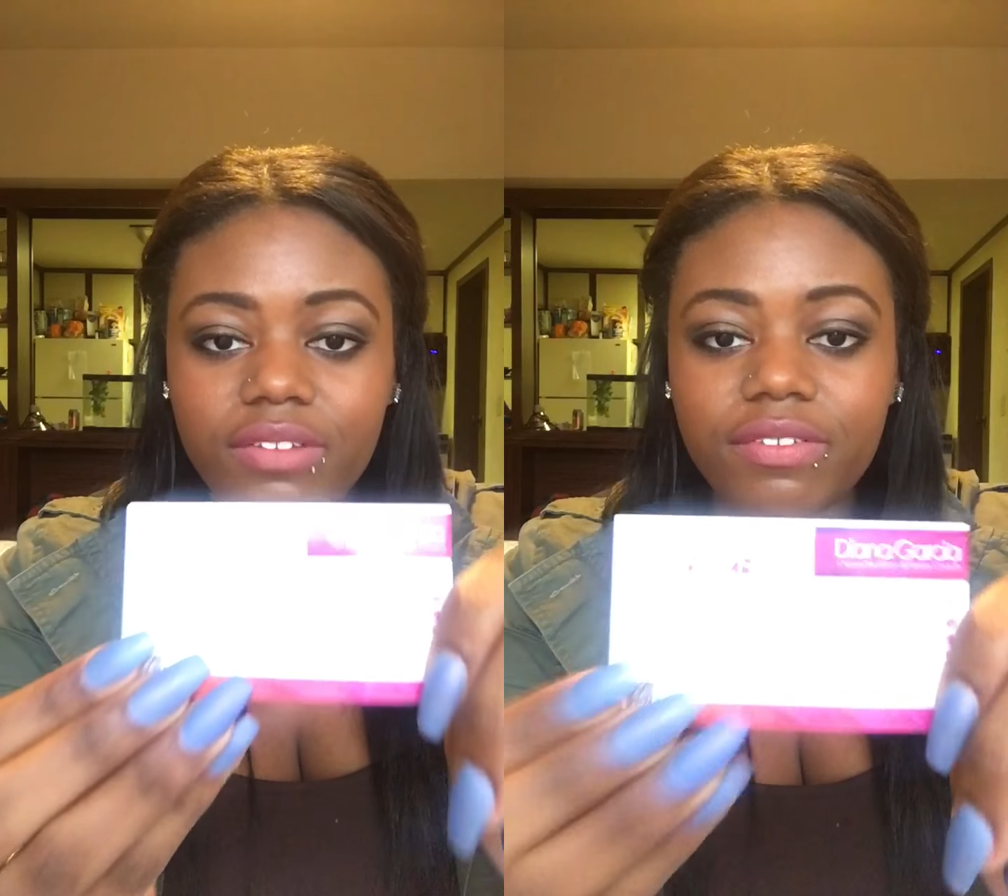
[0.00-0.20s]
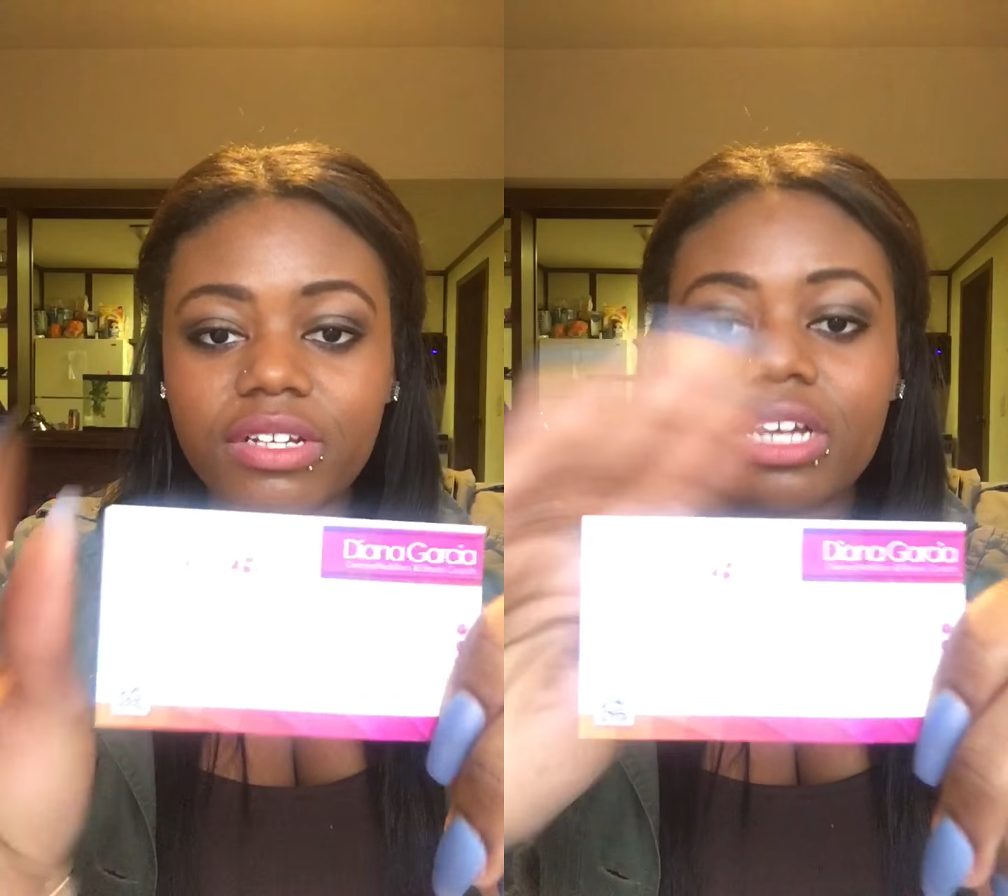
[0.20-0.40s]

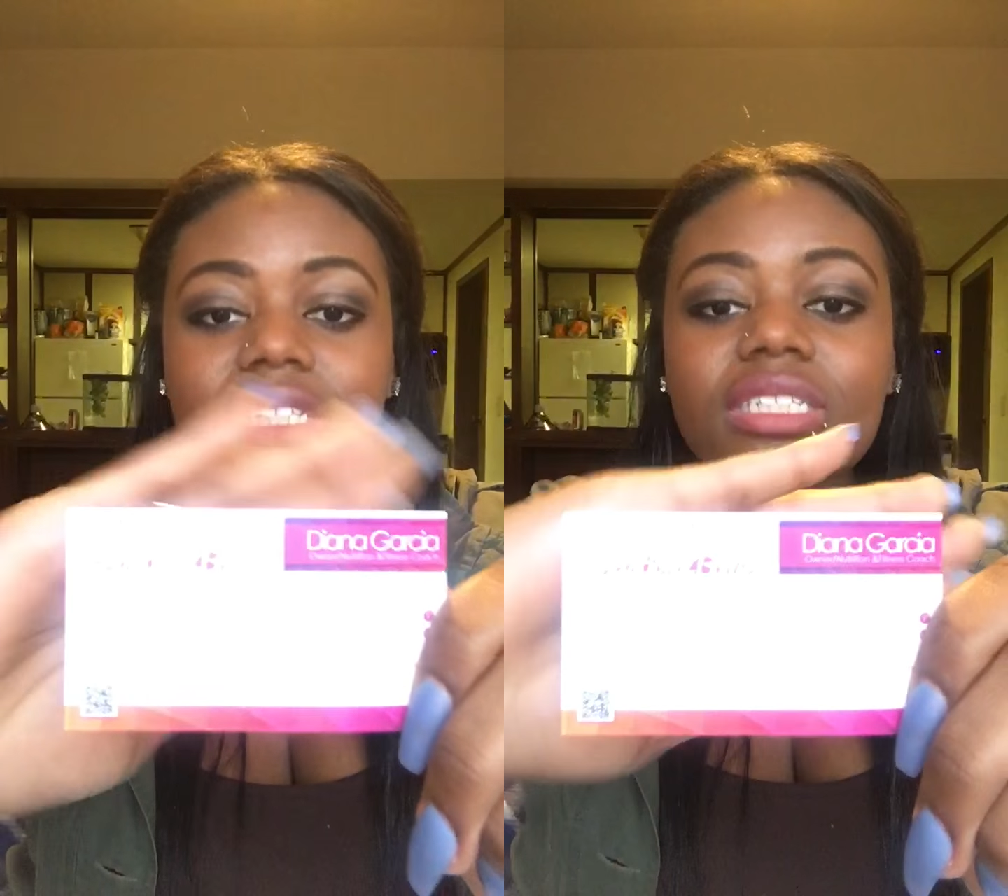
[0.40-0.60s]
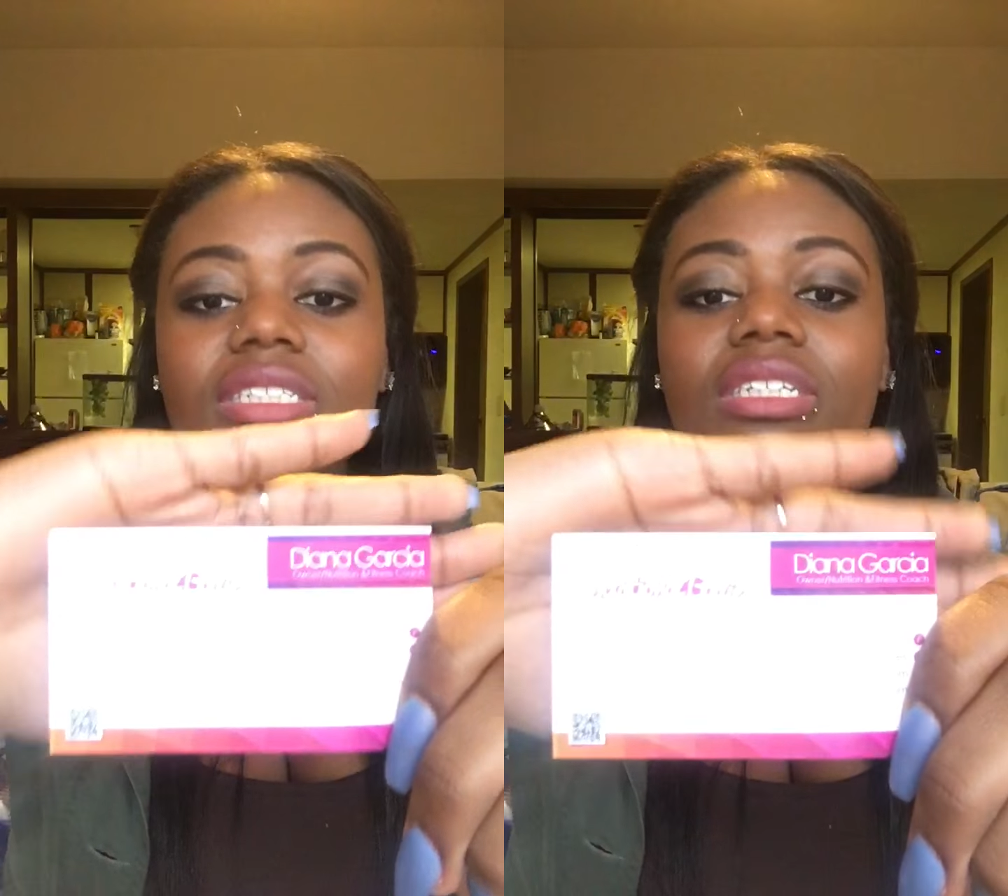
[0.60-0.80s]
if you guys
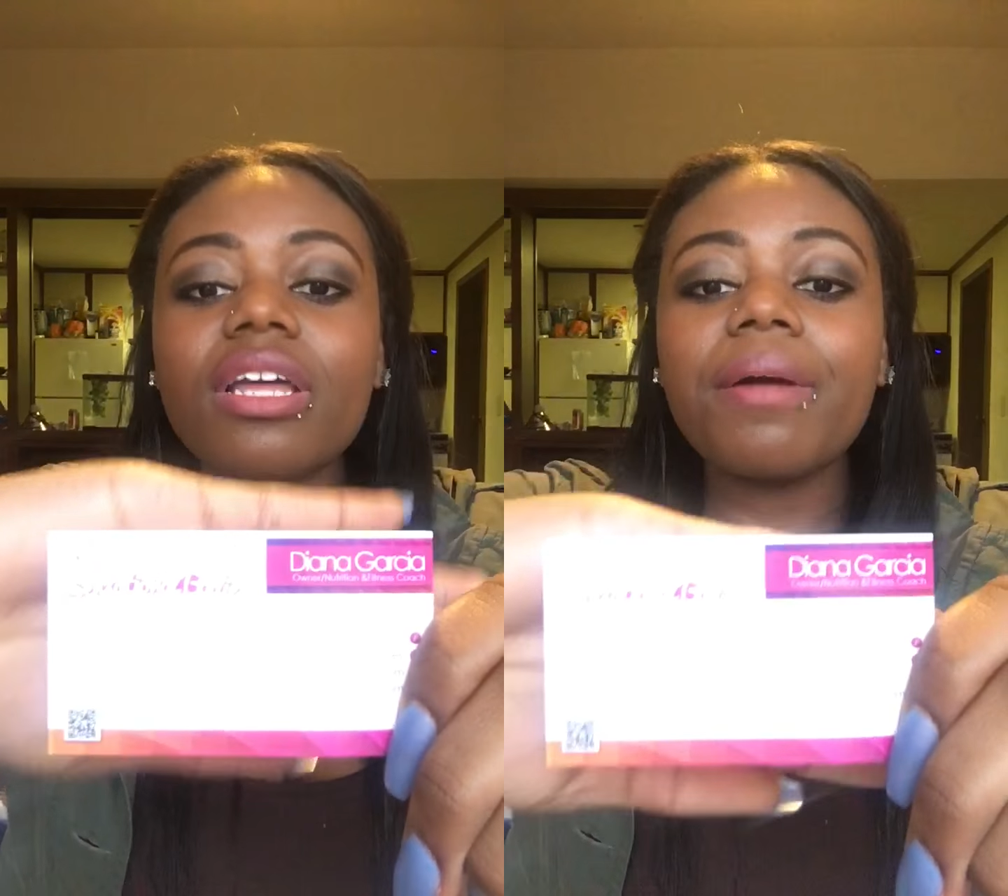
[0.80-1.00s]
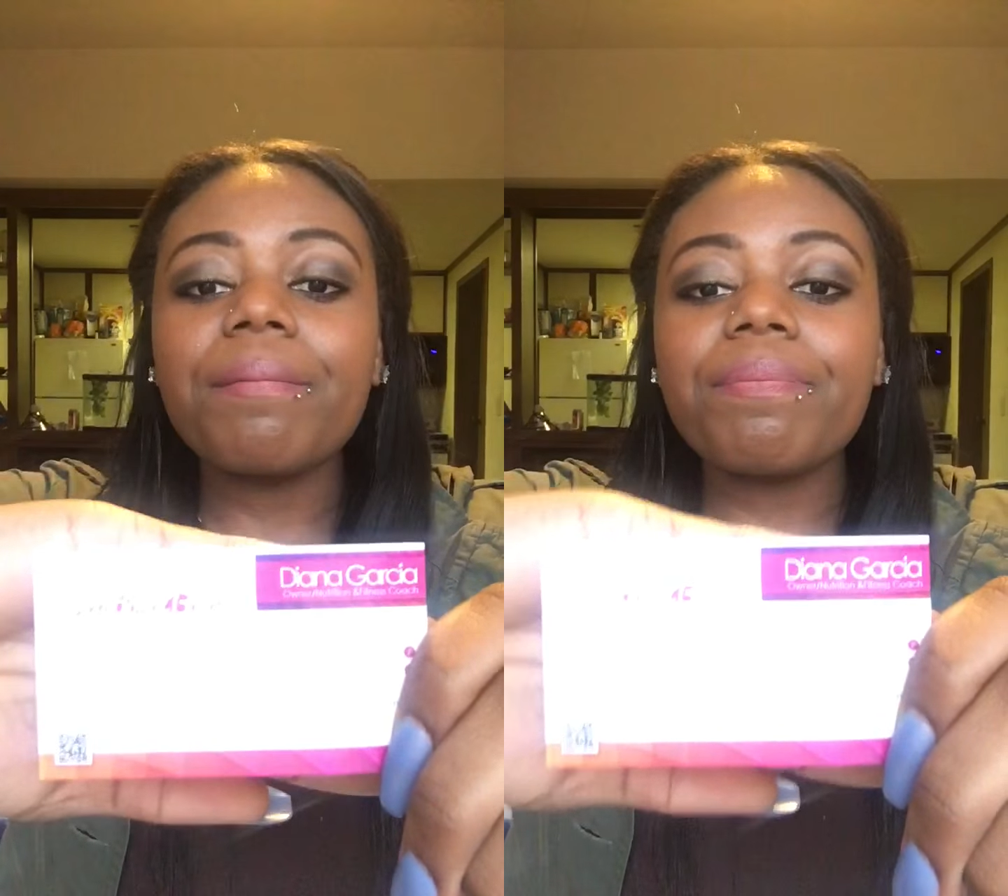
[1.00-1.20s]
can see that.